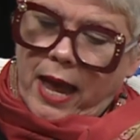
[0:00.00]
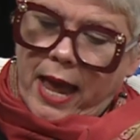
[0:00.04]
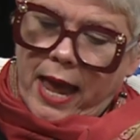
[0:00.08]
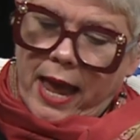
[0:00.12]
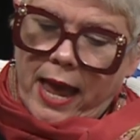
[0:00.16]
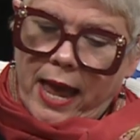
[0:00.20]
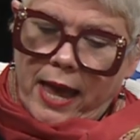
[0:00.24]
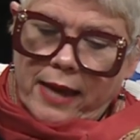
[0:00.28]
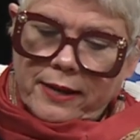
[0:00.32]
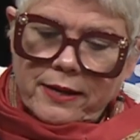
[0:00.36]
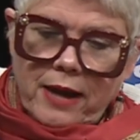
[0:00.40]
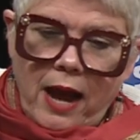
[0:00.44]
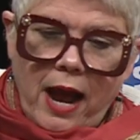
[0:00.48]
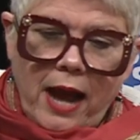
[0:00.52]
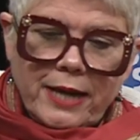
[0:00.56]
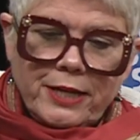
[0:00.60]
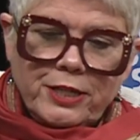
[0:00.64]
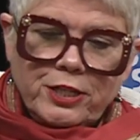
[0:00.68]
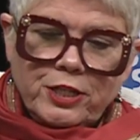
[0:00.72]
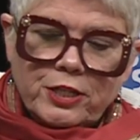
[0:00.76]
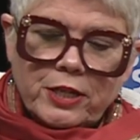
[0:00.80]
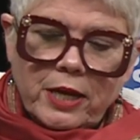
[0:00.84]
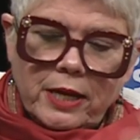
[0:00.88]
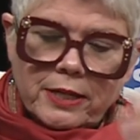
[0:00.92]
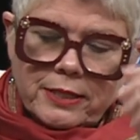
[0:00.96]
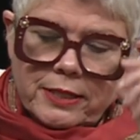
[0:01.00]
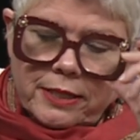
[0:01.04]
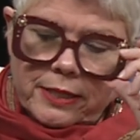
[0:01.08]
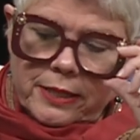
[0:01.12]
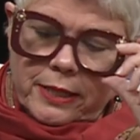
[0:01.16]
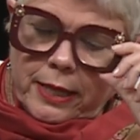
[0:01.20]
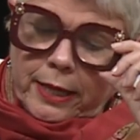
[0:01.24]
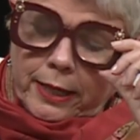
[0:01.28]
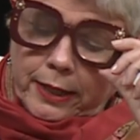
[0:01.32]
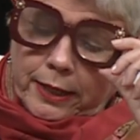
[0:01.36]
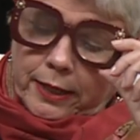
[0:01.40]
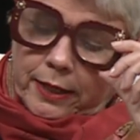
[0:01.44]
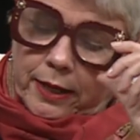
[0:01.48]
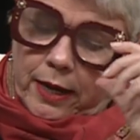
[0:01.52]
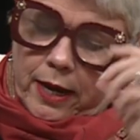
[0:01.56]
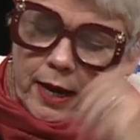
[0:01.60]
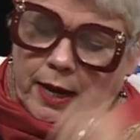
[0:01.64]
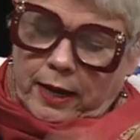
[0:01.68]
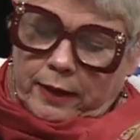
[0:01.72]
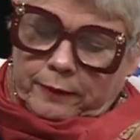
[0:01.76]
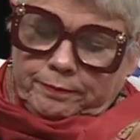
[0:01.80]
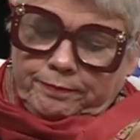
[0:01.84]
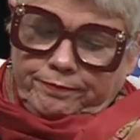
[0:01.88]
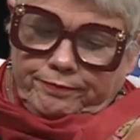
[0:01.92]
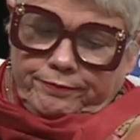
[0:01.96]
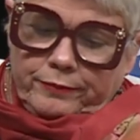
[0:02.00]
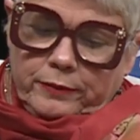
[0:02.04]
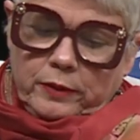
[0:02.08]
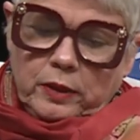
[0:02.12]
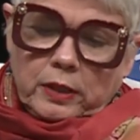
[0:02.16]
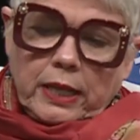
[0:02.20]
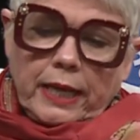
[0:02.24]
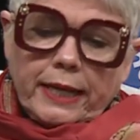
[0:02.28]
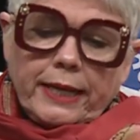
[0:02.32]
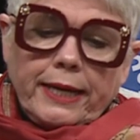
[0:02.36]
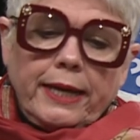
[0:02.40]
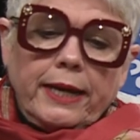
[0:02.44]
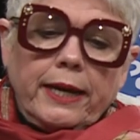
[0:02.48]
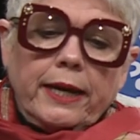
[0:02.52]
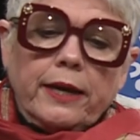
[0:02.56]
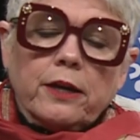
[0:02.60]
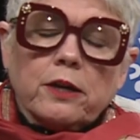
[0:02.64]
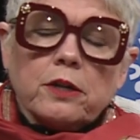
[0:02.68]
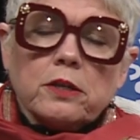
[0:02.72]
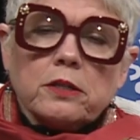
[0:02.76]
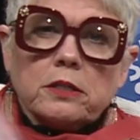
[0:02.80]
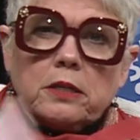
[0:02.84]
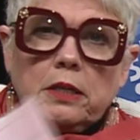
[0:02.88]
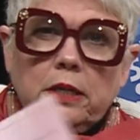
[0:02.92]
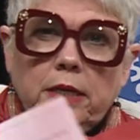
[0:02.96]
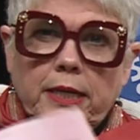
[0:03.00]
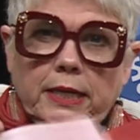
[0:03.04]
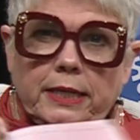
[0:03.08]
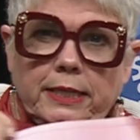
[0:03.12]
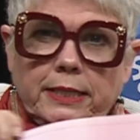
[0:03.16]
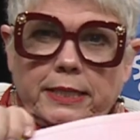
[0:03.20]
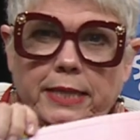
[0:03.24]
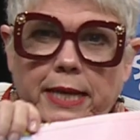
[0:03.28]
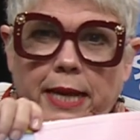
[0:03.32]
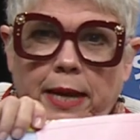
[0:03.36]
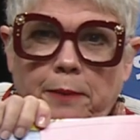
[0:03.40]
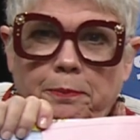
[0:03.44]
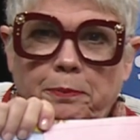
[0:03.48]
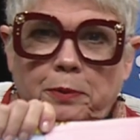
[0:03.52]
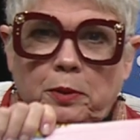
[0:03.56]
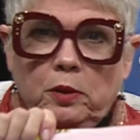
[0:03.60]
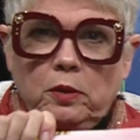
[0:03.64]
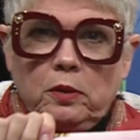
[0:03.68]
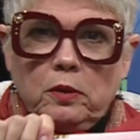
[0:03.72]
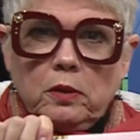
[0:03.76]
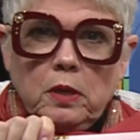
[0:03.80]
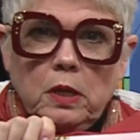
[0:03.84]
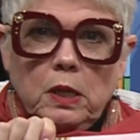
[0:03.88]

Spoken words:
And I just think, like, here's an example.